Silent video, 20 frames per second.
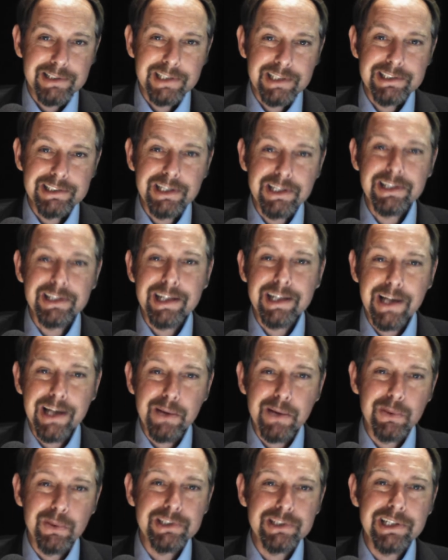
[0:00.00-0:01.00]
There's nothing
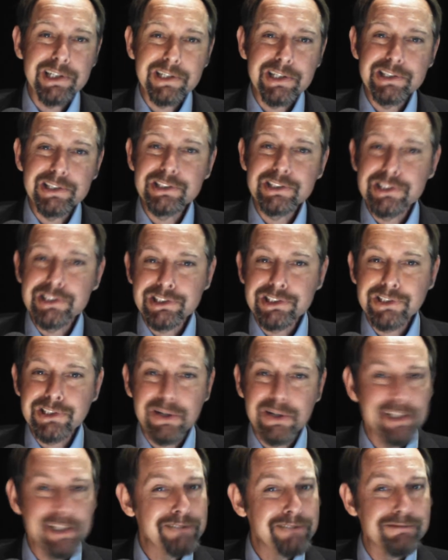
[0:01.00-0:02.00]
like watching a good,
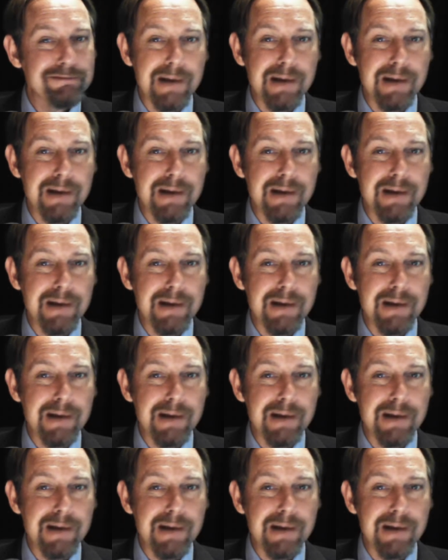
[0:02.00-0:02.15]
solid,